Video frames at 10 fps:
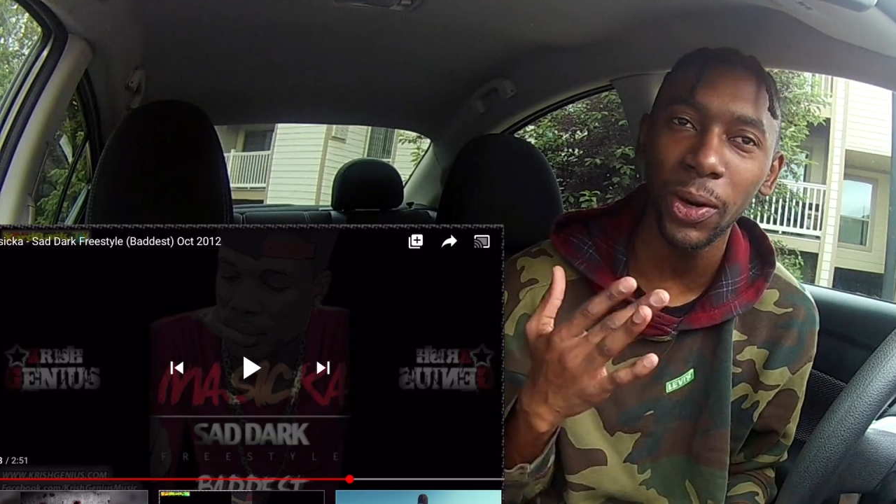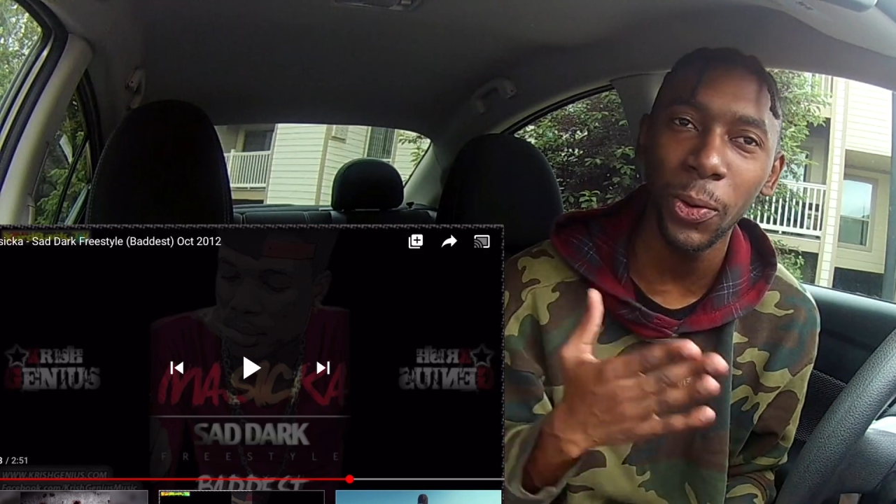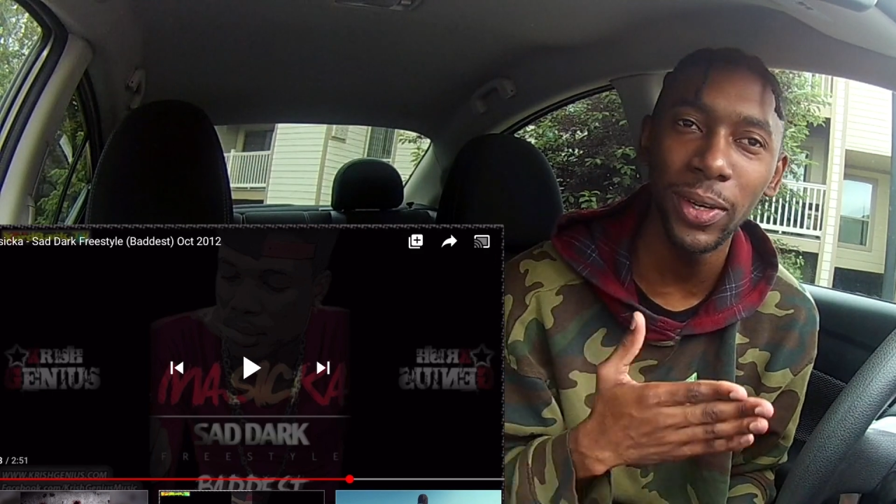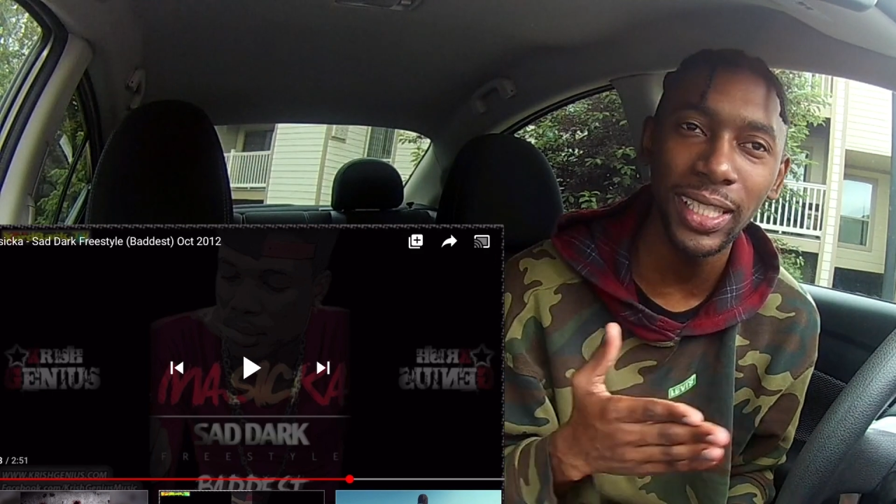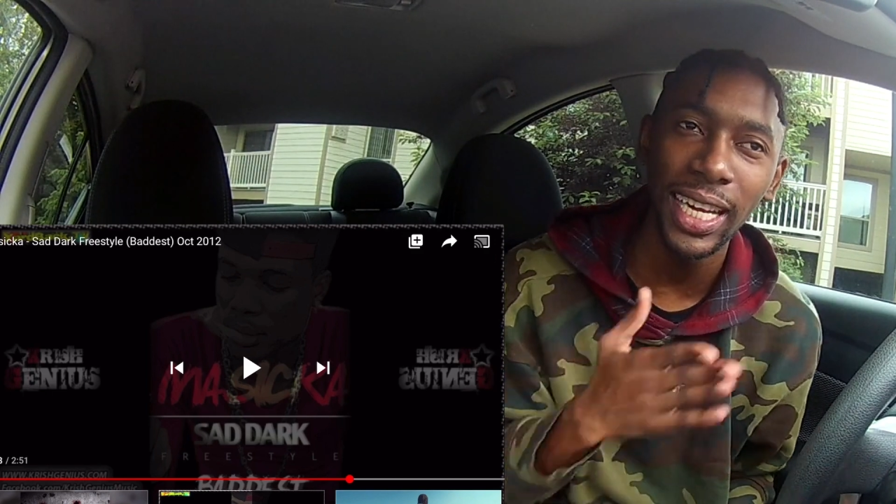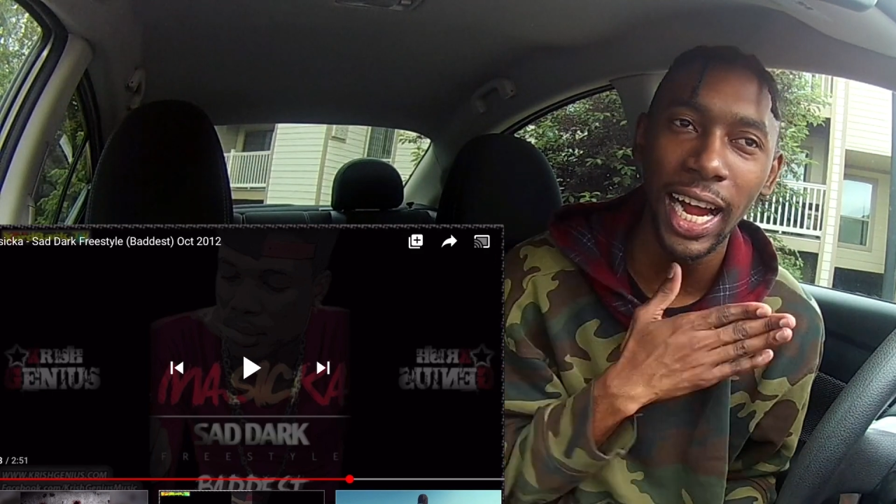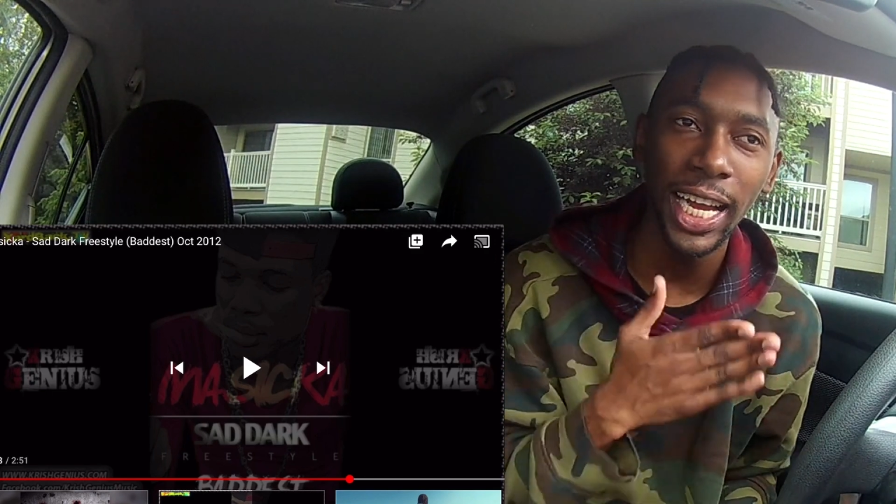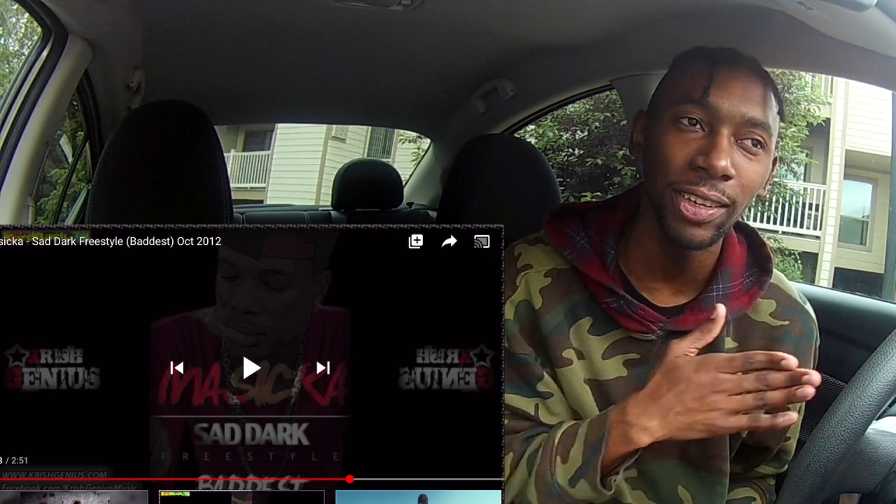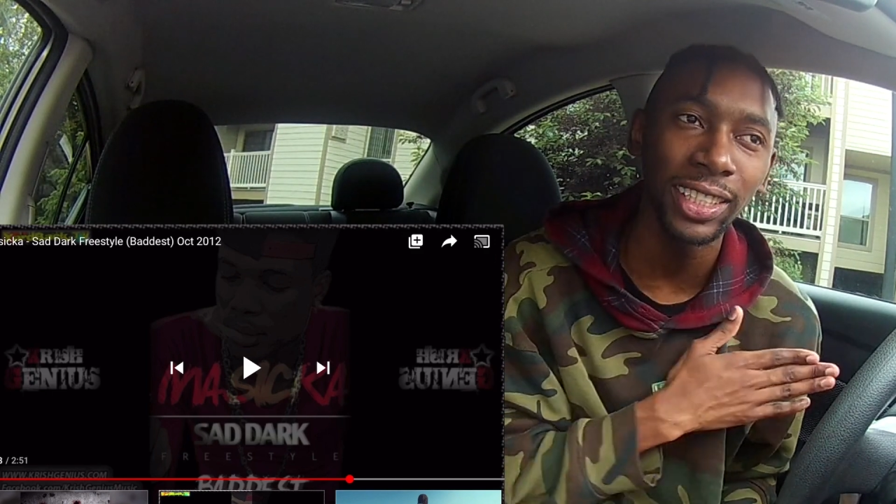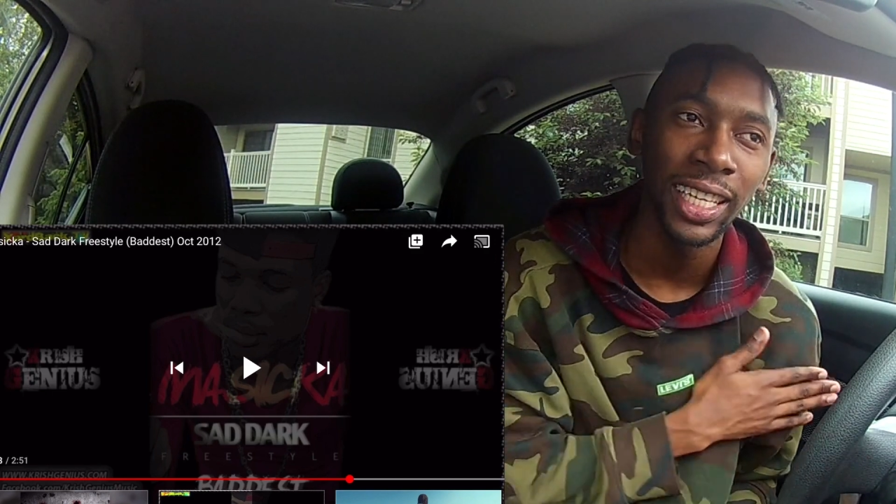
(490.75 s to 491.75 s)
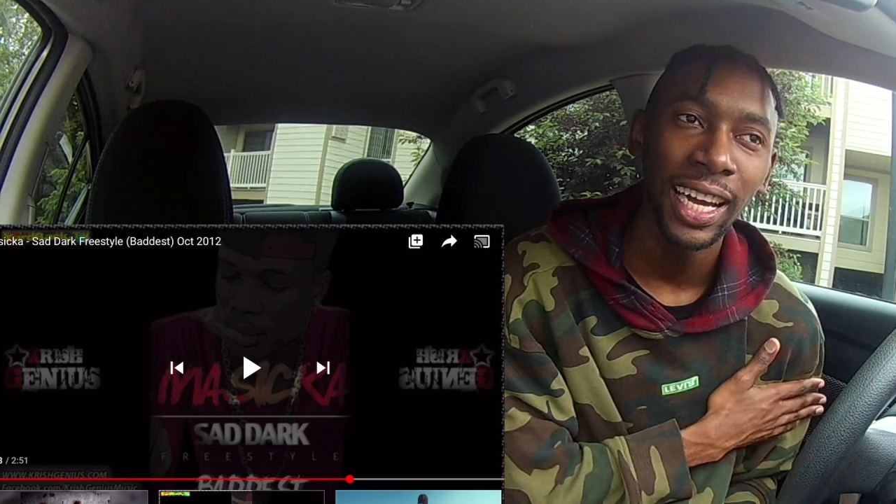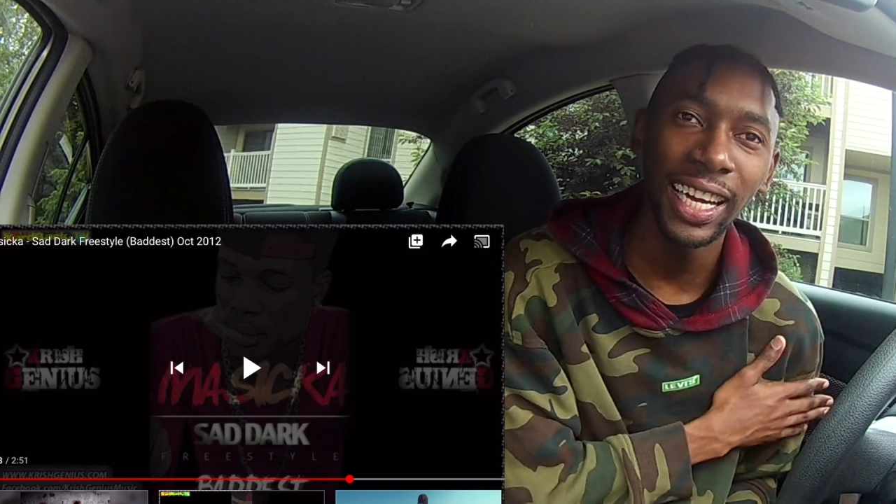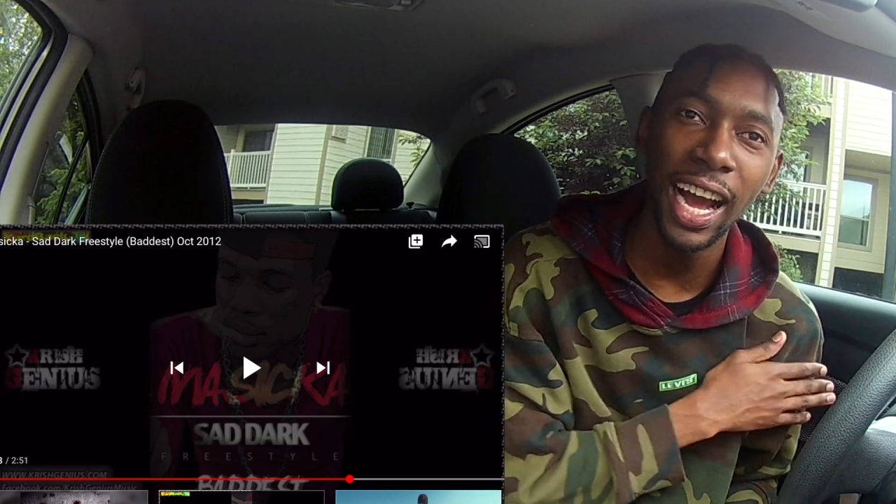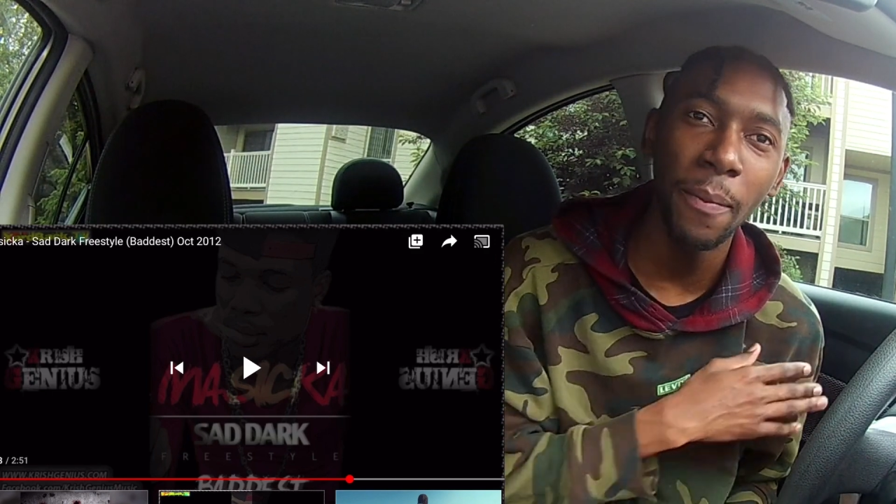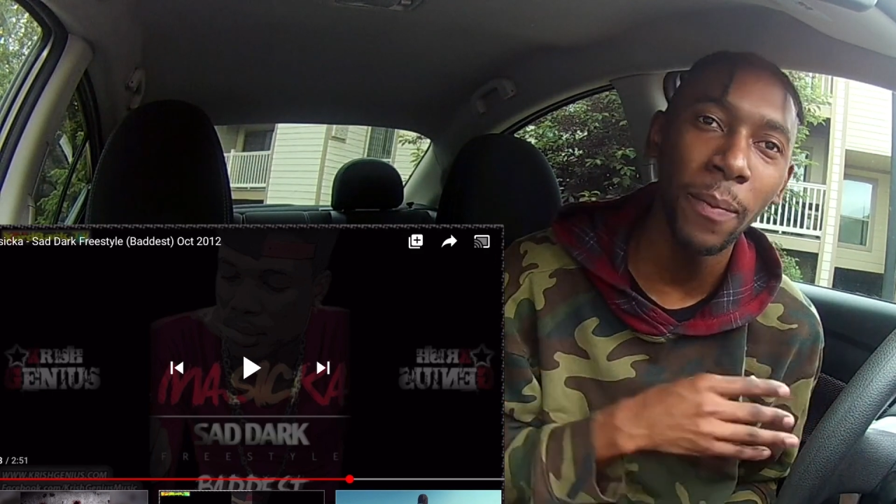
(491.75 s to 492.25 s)
course in a lyrics
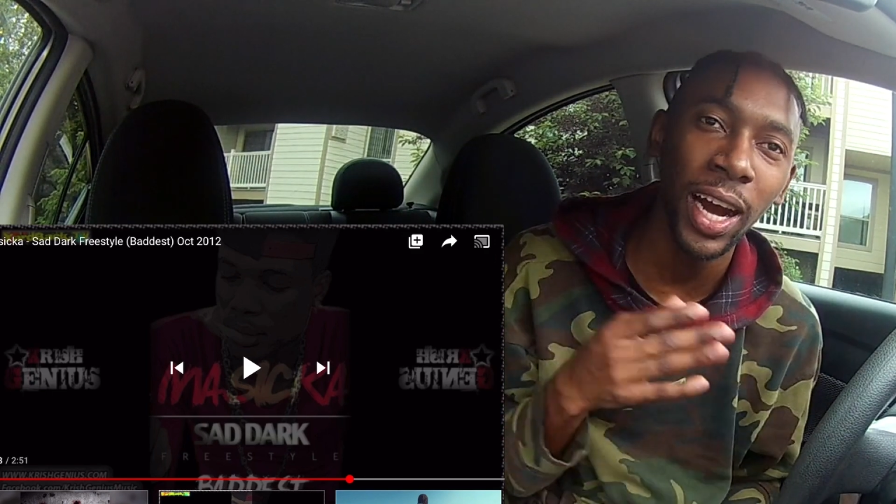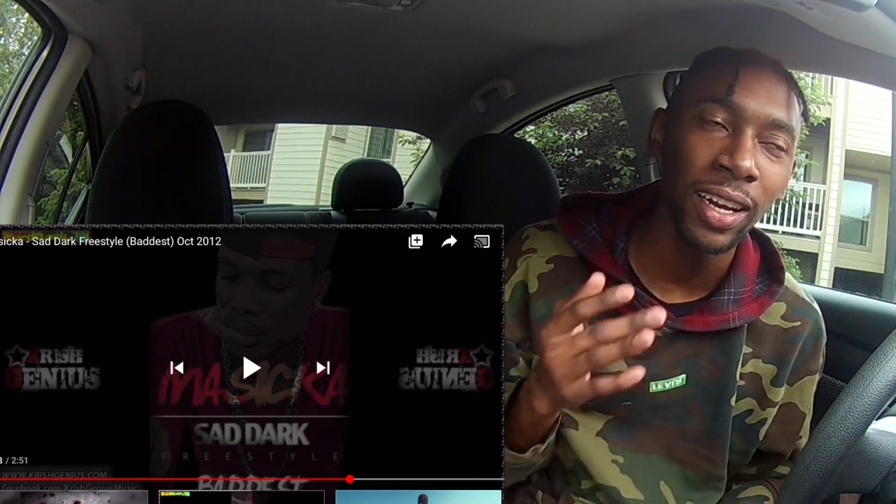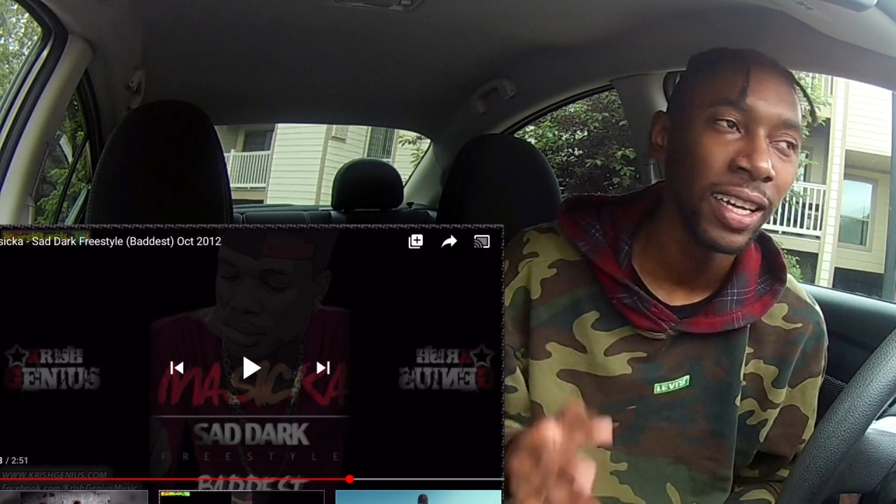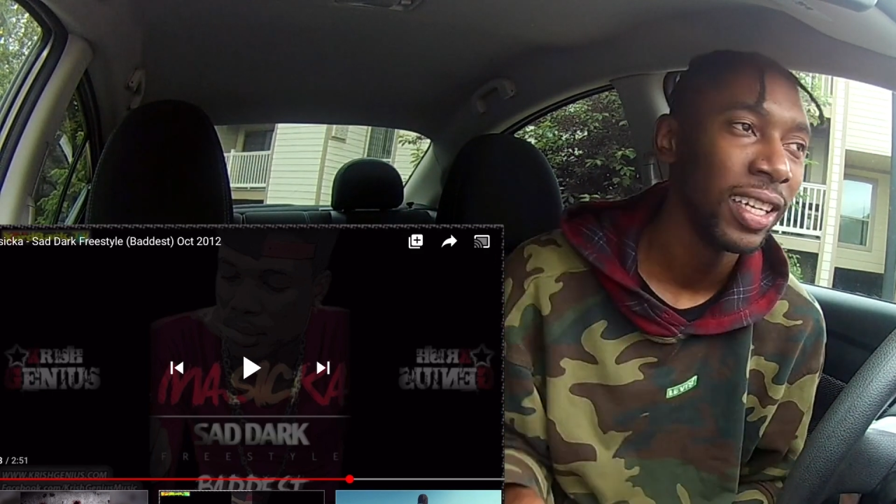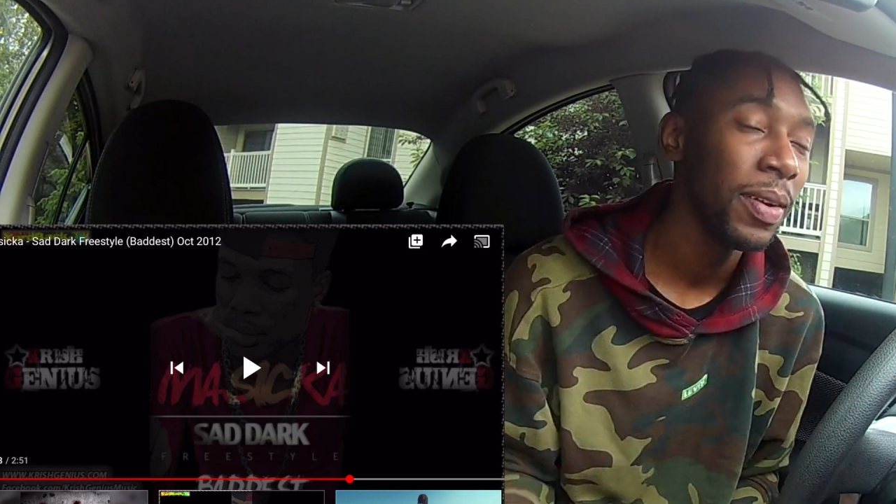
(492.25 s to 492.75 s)
and a but